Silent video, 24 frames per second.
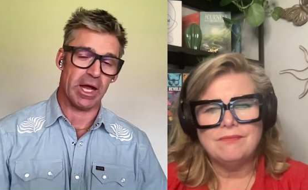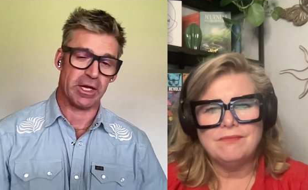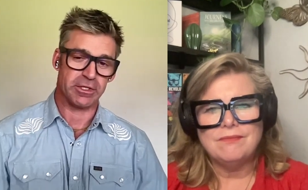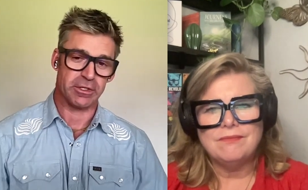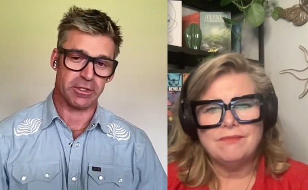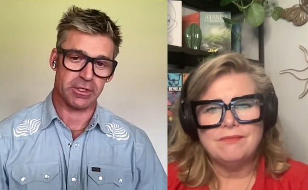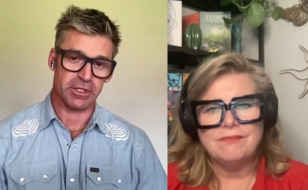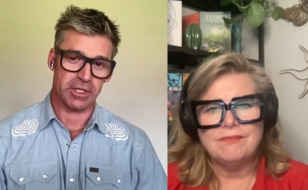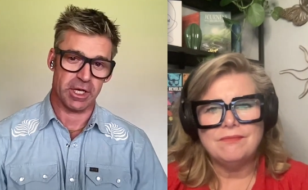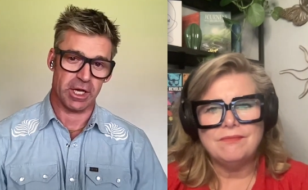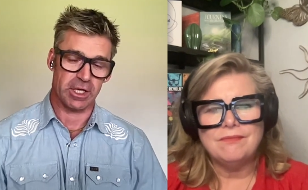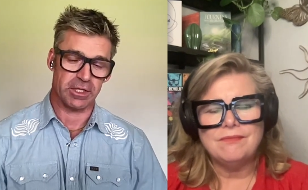
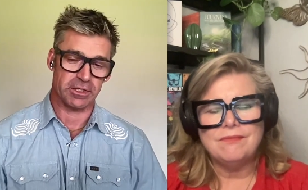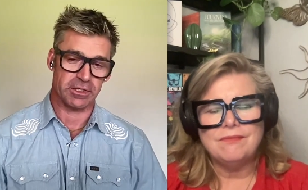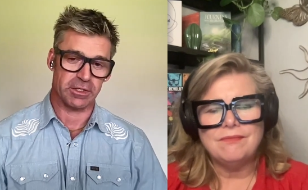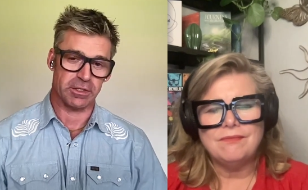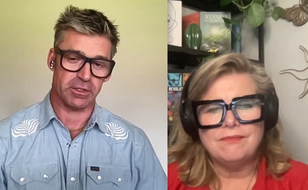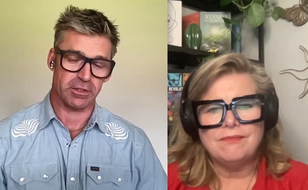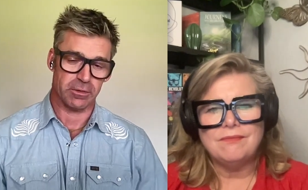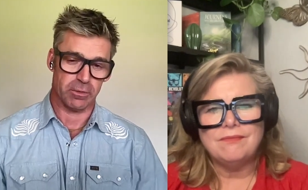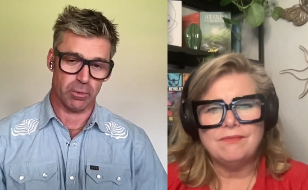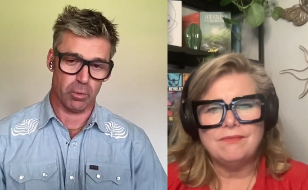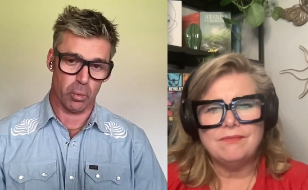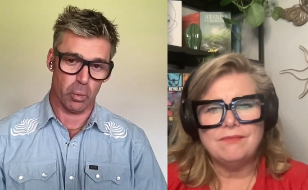
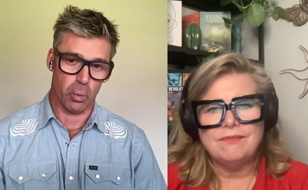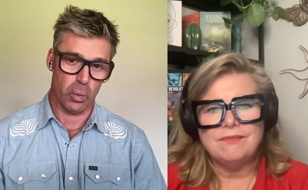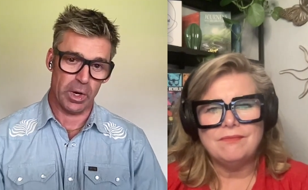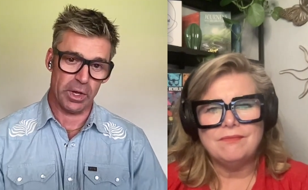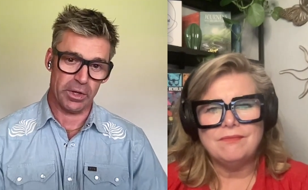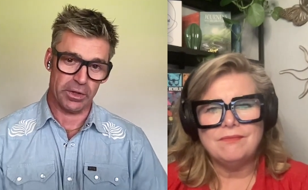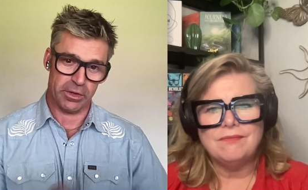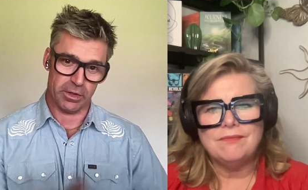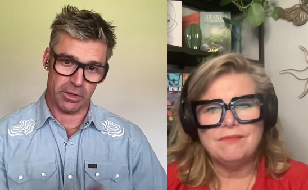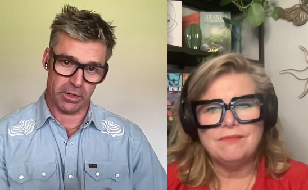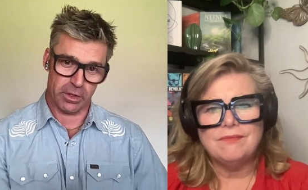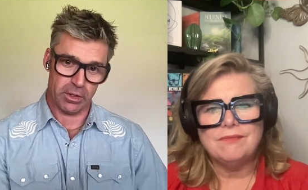Speaker 1: exercises
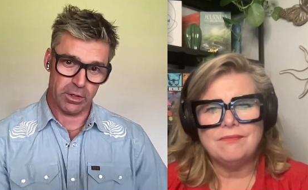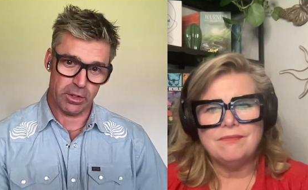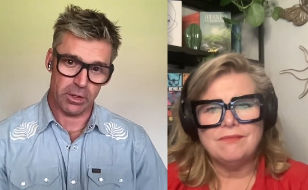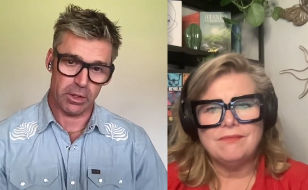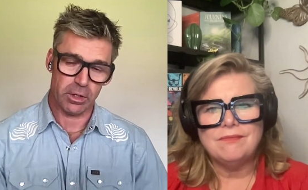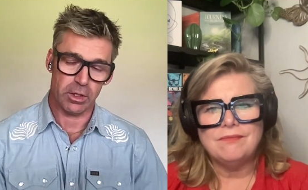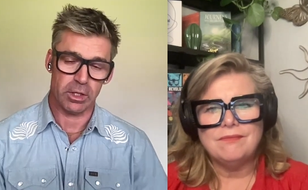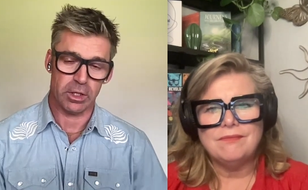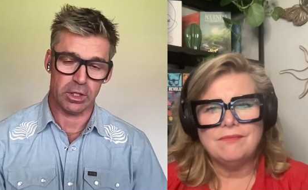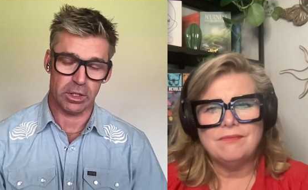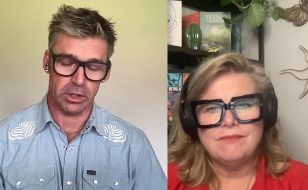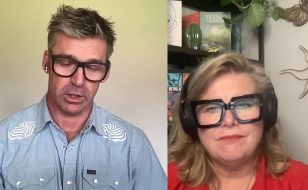with
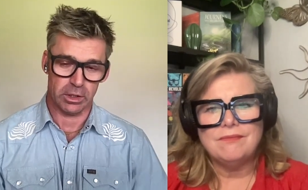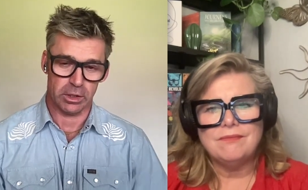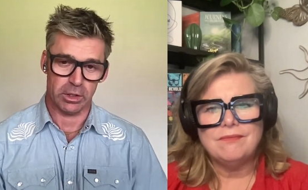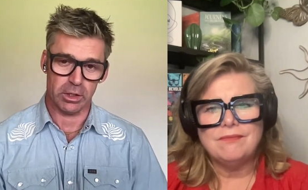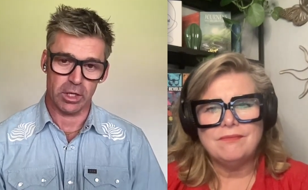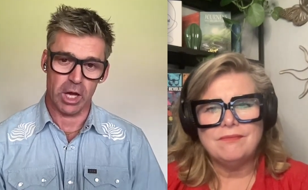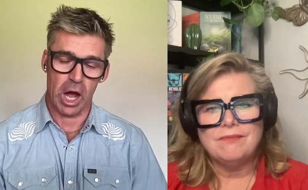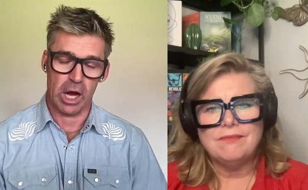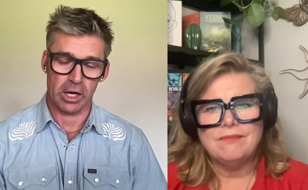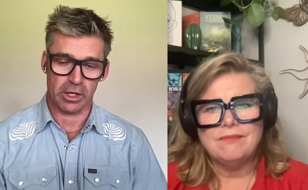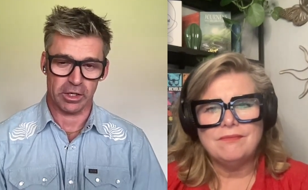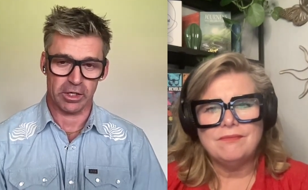the
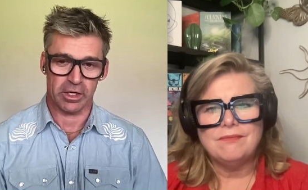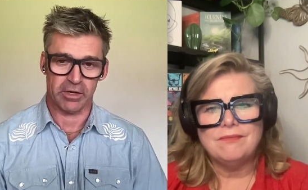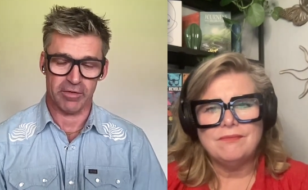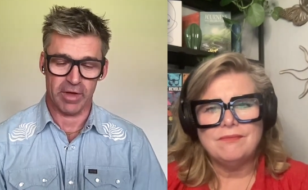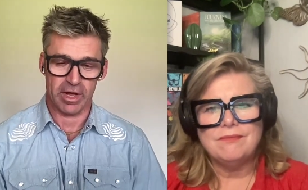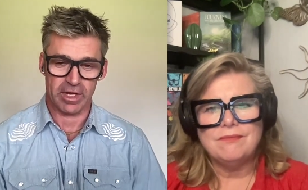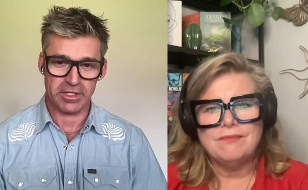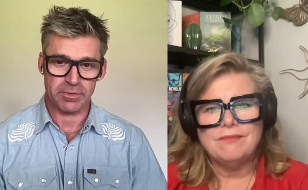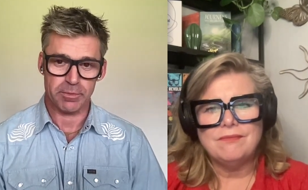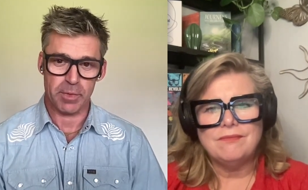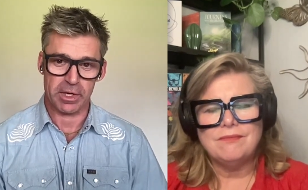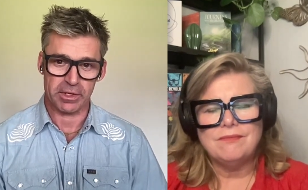cognitive
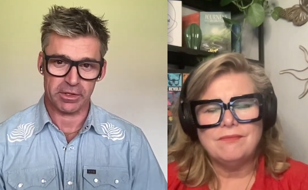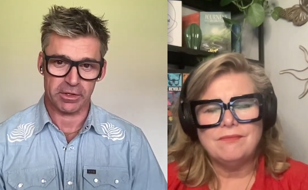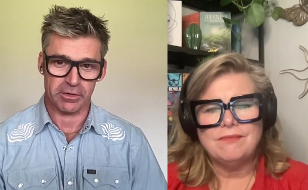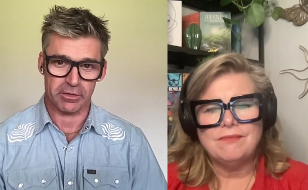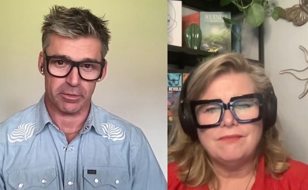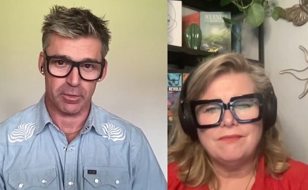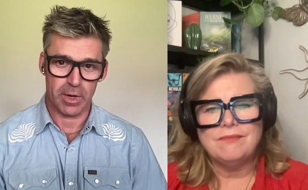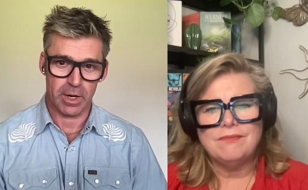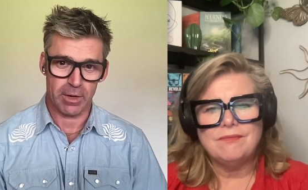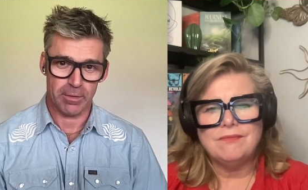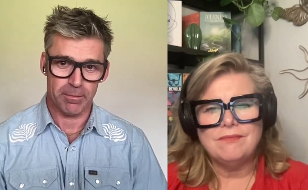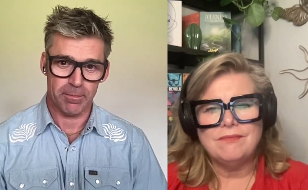aspect
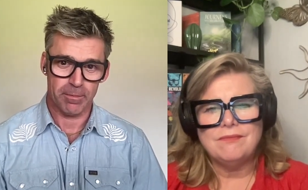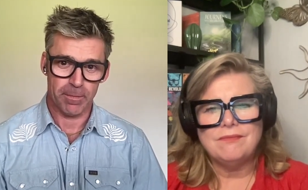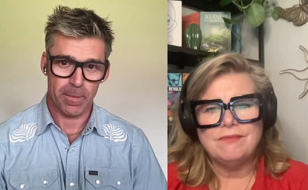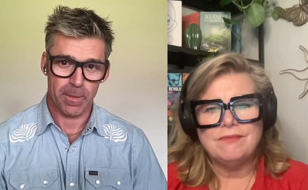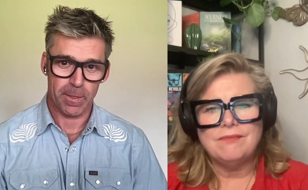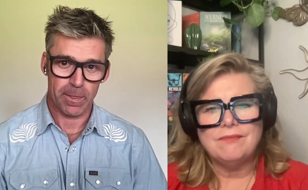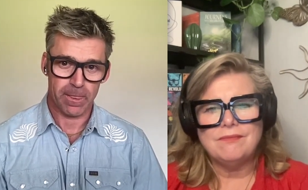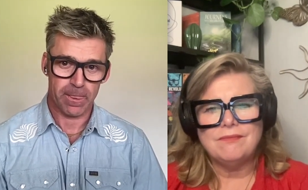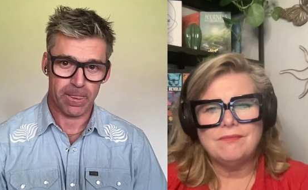as well.